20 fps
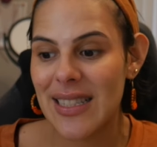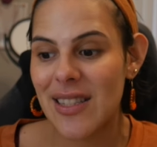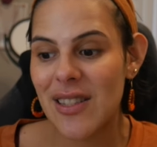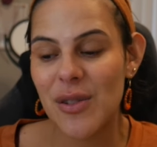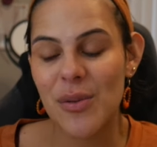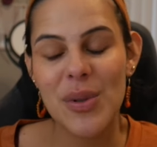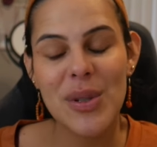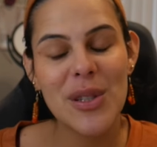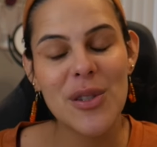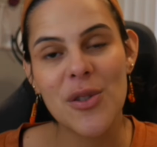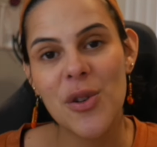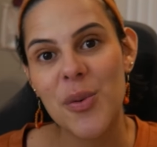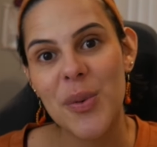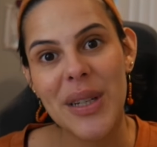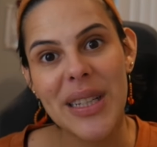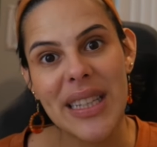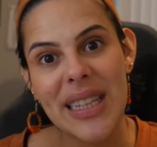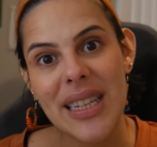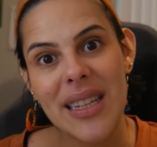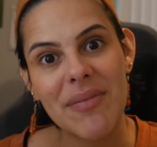there was no
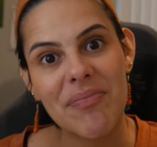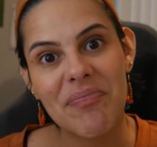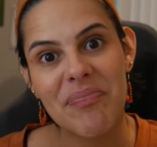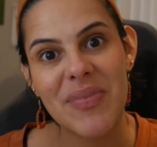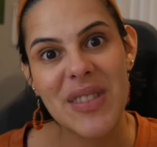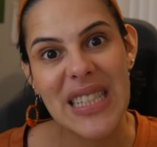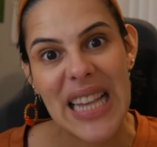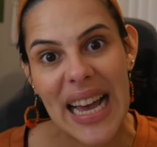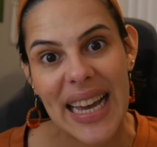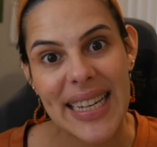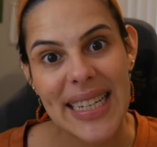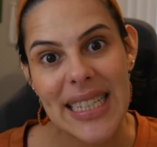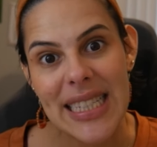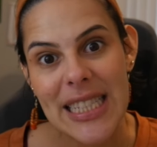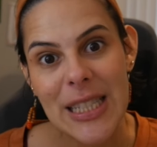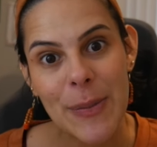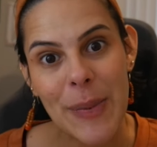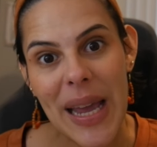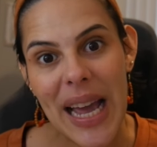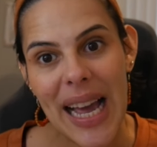really
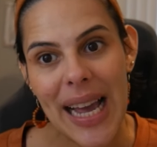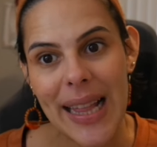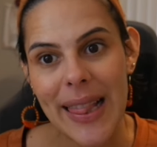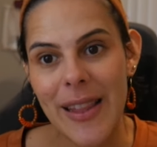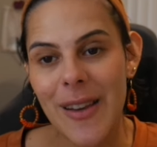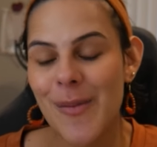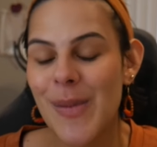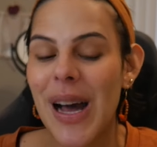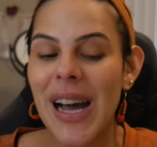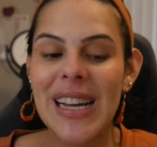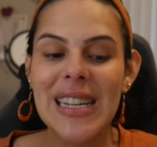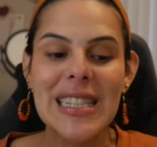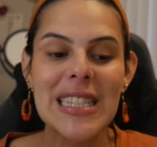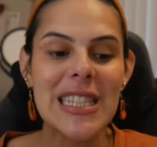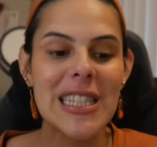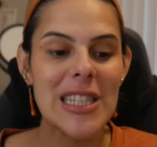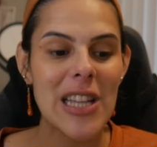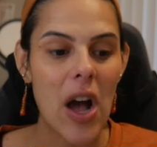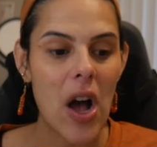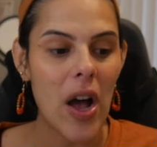science behind them. I
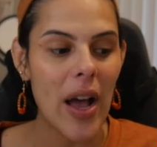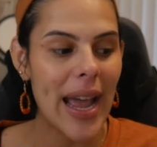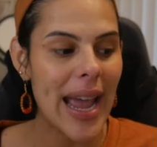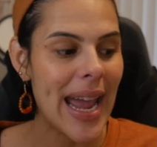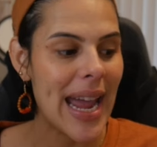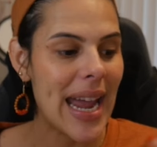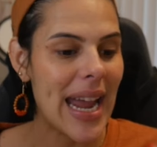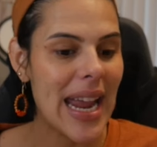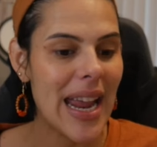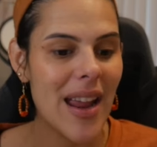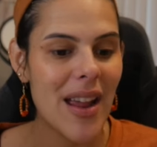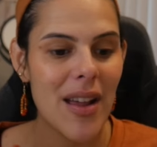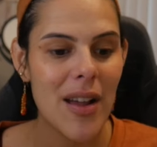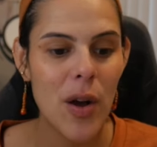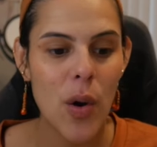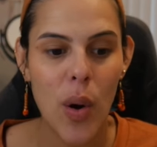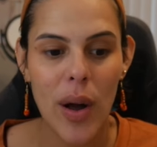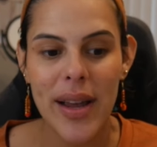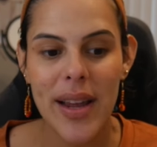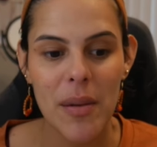saw a
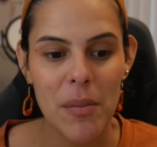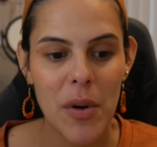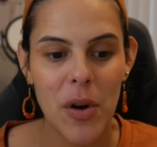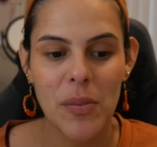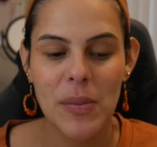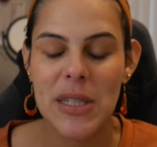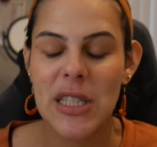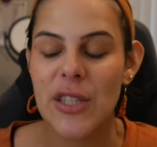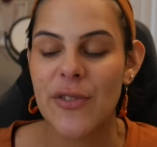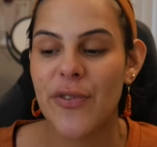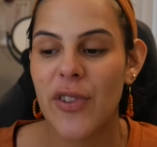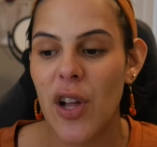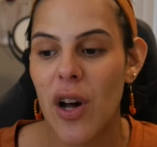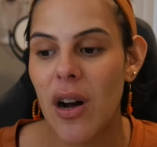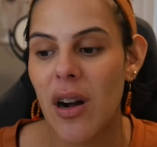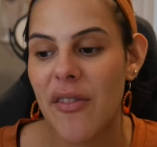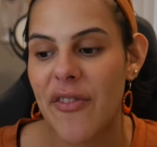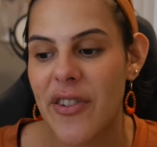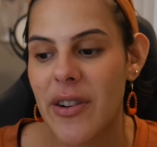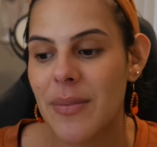Quiet Moments
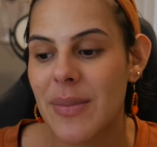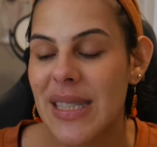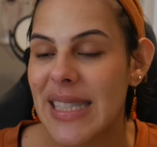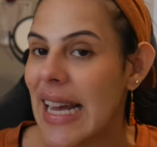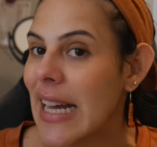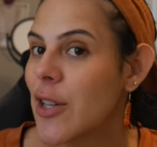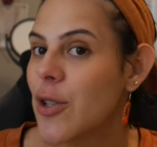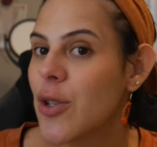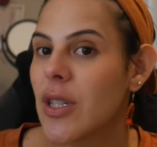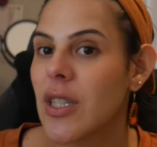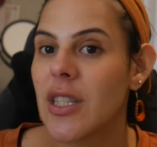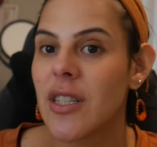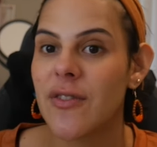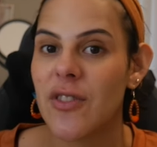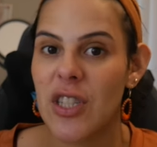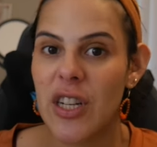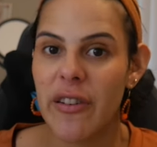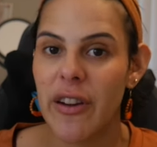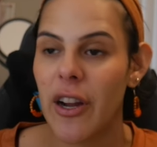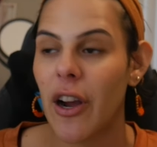vlog from Sandra of
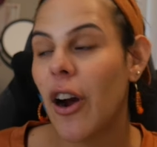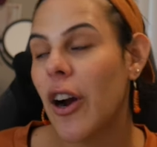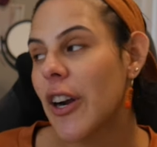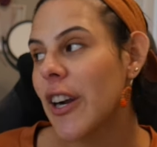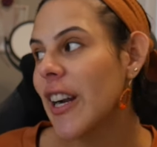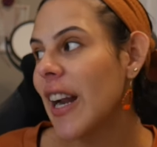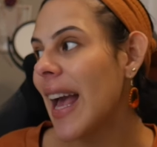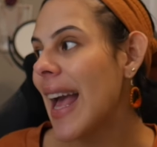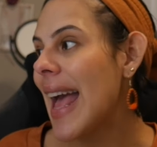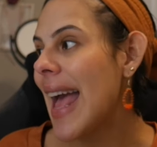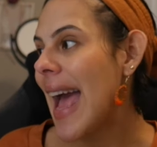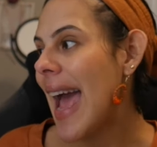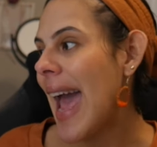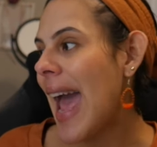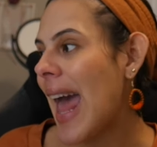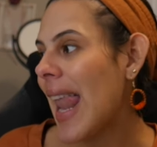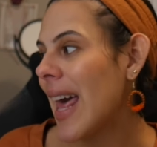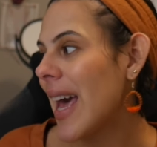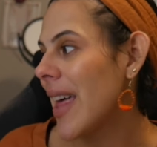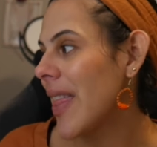Cherry Heart,
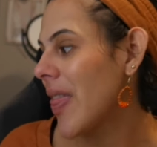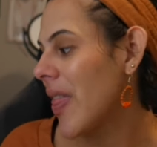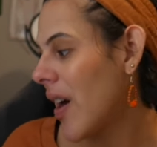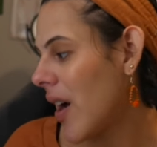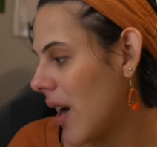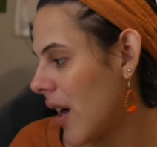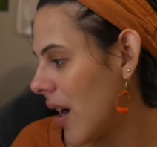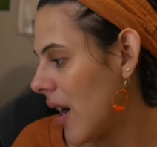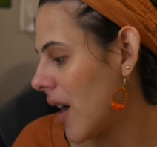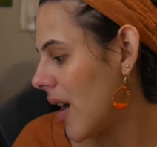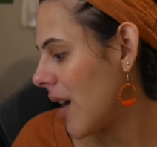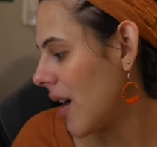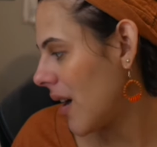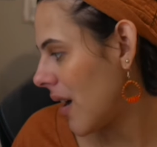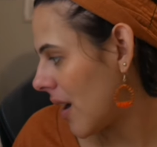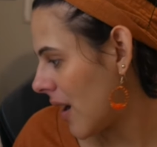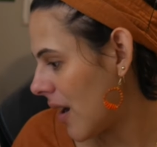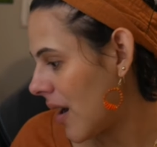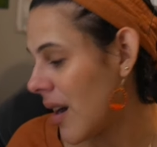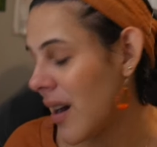and I thought,
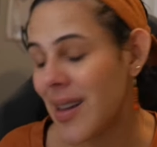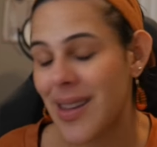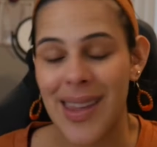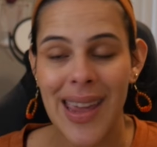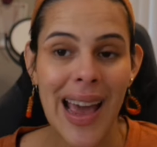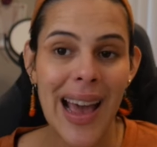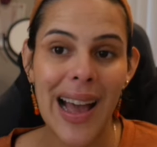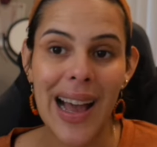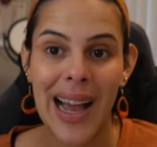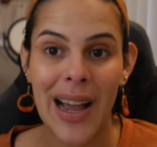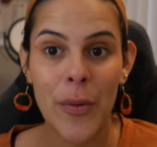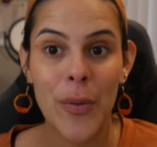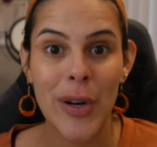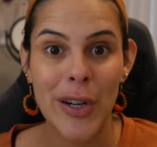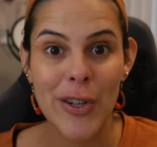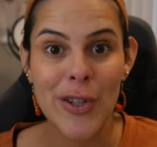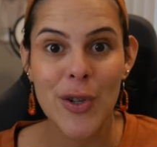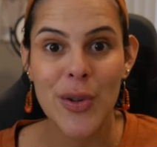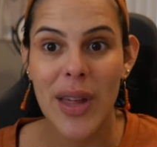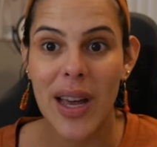yeah, I
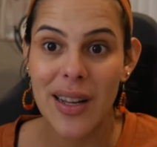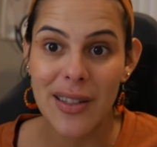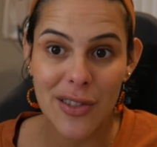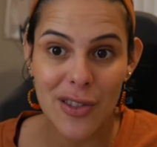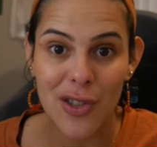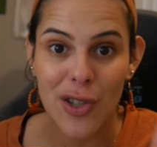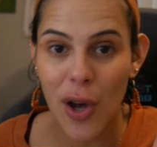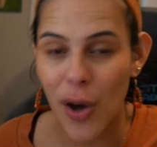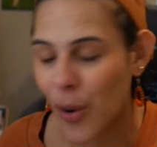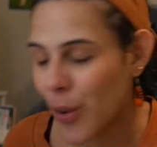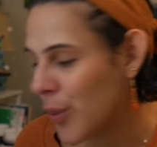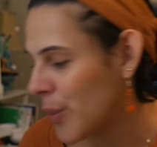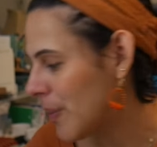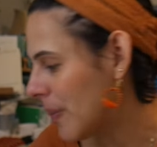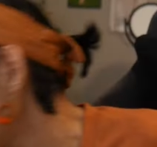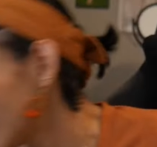want to do that. So,